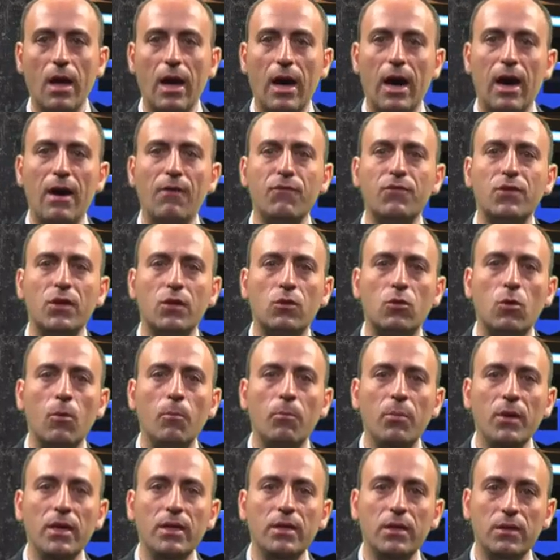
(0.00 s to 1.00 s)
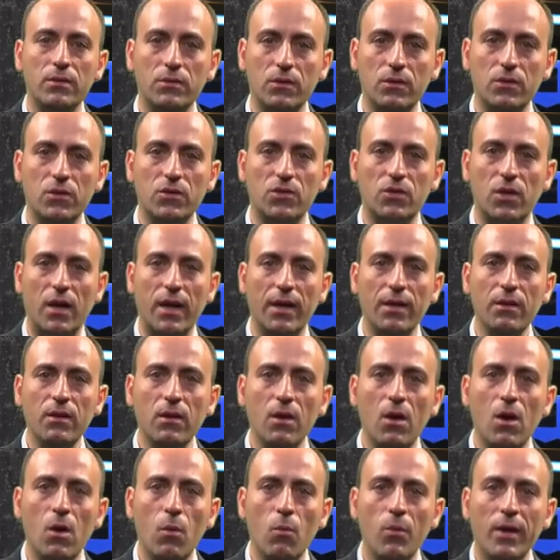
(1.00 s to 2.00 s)
After completing the design,
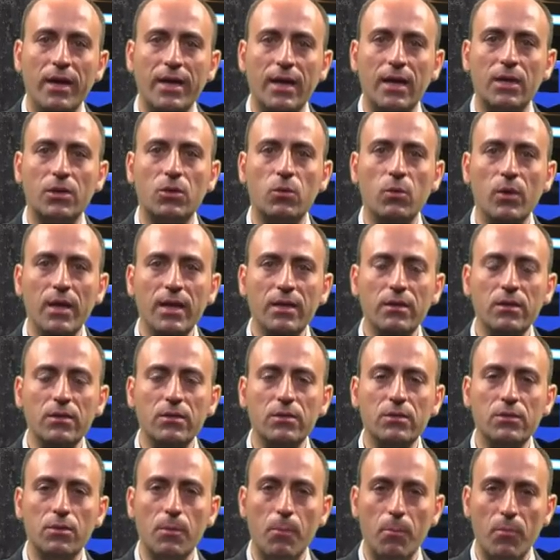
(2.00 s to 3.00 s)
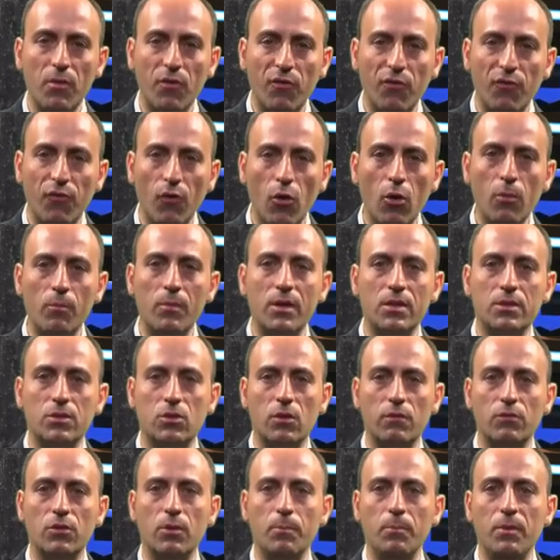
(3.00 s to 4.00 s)
we calculated the performance
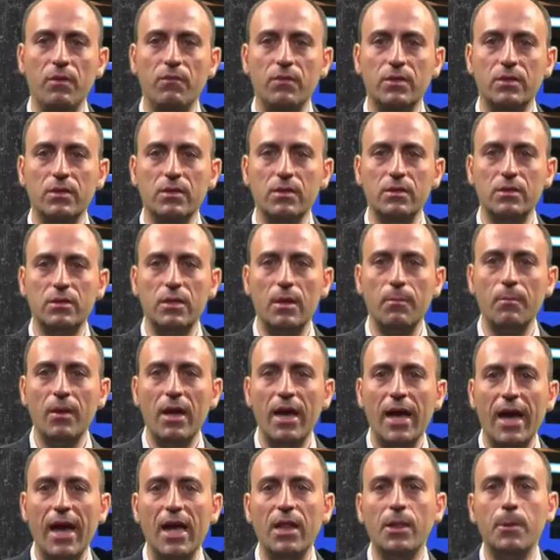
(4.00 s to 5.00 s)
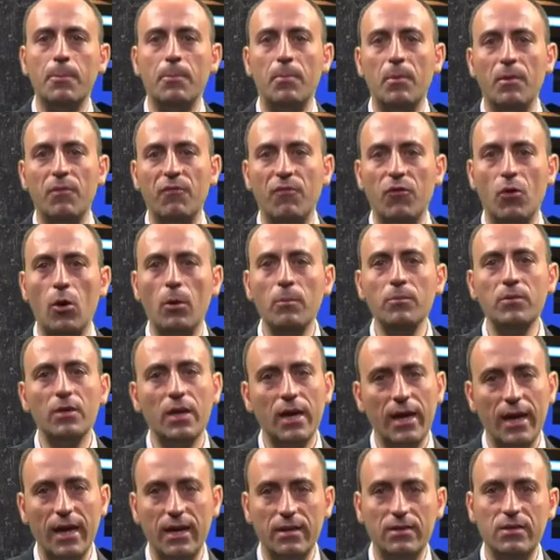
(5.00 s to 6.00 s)
of the PV system and performed
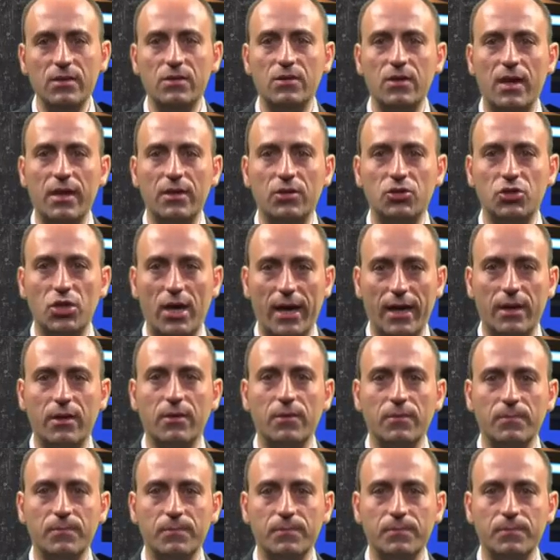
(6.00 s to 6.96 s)
a design check.